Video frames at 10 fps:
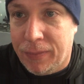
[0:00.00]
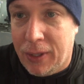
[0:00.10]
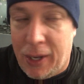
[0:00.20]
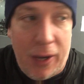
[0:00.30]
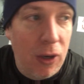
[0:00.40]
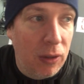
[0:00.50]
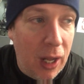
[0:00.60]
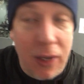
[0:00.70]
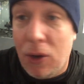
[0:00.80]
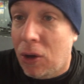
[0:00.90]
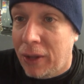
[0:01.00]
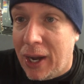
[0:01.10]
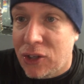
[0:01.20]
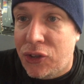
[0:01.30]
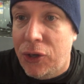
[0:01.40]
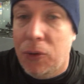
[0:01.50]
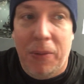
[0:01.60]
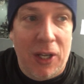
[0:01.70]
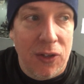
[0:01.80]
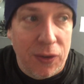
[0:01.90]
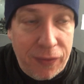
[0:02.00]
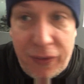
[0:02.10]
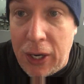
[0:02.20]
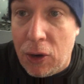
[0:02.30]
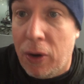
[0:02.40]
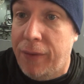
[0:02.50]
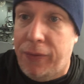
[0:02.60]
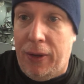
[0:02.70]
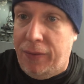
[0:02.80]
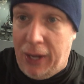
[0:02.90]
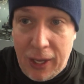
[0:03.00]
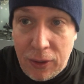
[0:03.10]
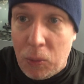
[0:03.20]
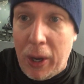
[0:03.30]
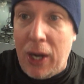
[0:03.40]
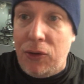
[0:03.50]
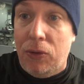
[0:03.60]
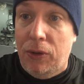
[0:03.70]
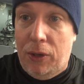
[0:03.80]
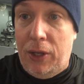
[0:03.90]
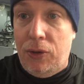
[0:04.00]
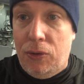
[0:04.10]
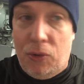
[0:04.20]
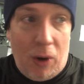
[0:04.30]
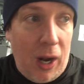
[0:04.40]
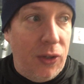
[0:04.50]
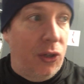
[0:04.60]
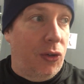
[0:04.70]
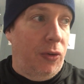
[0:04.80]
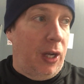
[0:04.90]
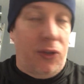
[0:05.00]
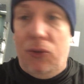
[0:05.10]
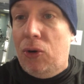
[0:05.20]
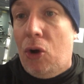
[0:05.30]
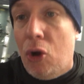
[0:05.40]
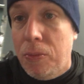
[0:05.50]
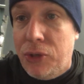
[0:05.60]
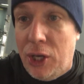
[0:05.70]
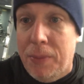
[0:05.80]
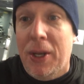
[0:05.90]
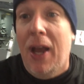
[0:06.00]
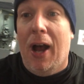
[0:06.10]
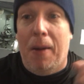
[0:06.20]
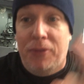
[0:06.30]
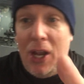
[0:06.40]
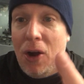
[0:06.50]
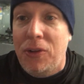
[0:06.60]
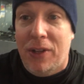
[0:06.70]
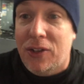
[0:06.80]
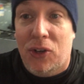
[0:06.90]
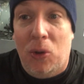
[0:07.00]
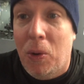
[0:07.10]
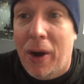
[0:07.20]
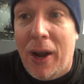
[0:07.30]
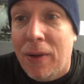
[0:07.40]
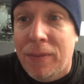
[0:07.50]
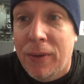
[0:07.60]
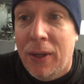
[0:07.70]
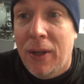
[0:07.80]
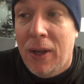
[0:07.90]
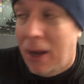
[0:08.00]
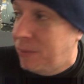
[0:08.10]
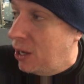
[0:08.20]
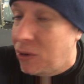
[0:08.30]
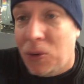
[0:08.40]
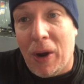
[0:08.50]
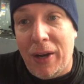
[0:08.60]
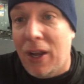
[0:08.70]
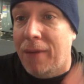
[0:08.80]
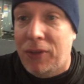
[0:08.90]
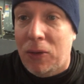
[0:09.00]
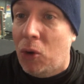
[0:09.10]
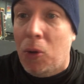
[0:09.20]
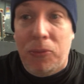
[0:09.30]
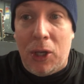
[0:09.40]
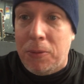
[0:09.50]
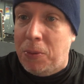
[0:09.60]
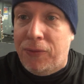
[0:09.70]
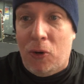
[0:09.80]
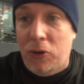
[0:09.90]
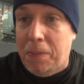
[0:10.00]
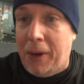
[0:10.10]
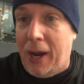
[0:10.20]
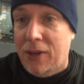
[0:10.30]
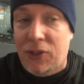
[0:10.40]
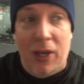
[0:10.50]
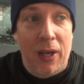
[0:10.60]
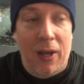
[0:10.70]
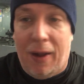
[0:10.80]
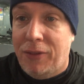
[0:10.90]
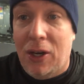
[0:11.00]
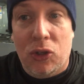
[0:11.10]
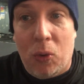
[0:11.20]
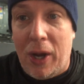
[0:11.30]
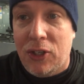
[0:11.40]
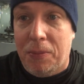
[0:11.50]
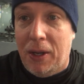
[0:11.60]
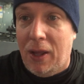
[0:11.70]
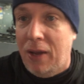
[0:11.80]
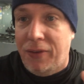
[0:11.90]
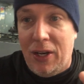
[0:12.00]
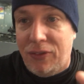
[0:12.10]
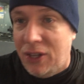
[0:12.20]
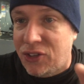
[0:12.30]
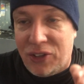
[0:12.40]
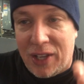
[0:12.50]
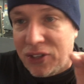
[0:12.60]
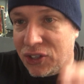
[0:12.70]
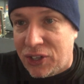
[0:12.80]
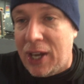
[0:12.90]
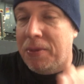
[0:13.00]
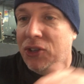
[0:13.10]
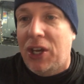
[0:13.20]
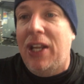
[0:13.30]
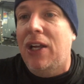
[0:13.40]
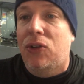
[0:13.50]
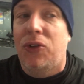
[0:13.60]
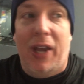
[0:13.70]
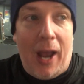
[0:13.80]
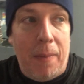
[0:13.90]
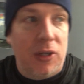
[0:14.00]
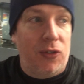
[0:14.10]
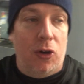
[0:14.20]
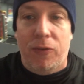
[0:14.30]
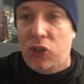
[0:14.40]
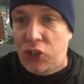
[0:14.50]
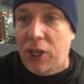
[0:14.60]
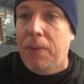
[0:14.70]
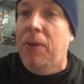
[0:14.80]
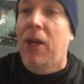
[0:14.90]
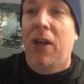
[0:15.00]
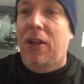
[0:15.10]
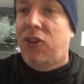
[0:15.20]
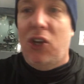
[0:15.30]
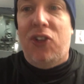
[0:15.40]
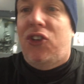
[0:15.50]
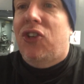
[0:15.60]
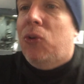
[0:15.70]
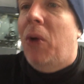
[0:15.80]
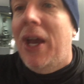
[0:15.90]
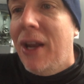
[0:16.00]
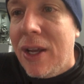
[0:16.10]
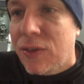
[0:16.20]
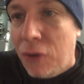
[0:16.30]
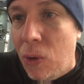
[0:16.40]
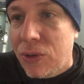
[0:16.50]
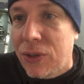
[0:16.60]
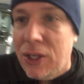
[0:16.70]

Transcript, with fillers: And I know a lot of y'all last year, because of fear, have, have hidden away in your, in your garages or you got your little home gyms. I'm telling you, that's going to wear out. I'm telling you right now, I've done home gyms before in the past. I've done it twice in my life, and it, it's not the same as getting into the atmosphere of a gym. it's just the way it is, folks.